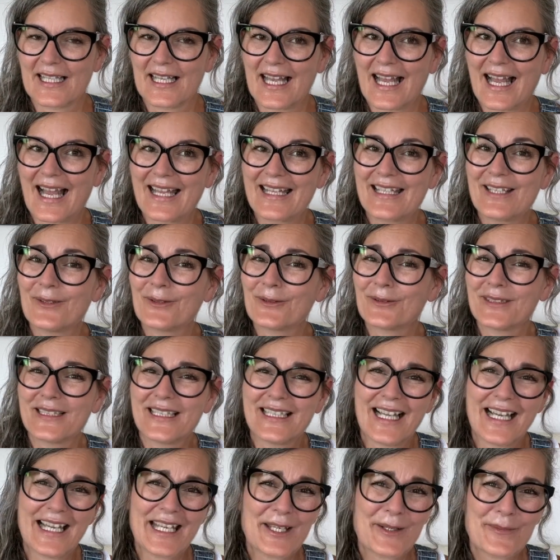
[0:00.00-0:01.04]
I don't
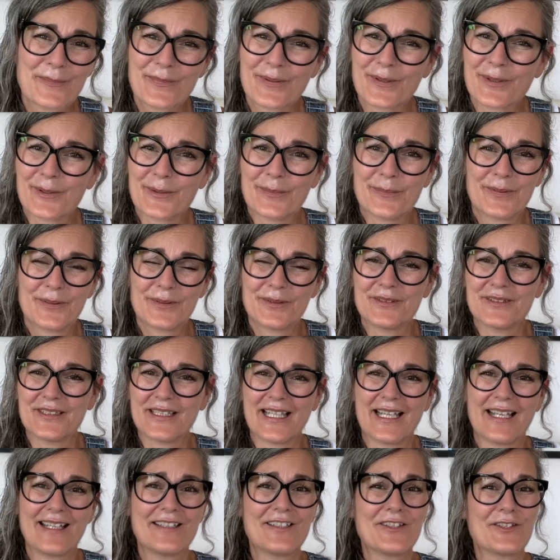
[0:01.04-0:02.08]
like purple.
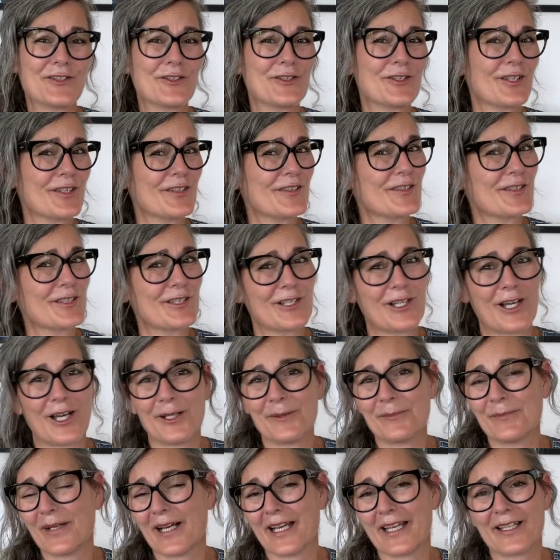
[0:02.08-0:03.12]
It's just
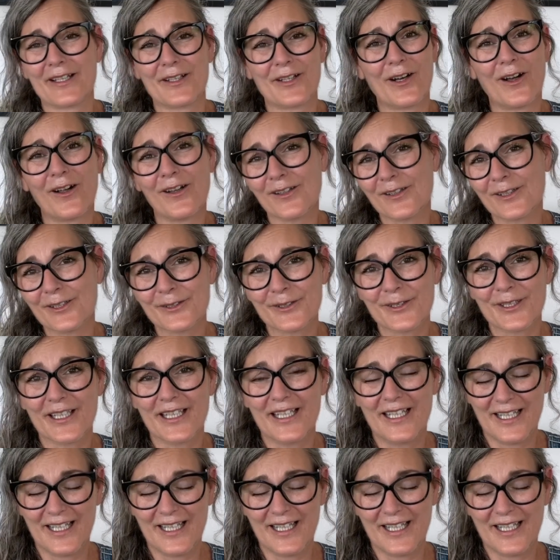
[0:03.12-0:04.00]
not my color.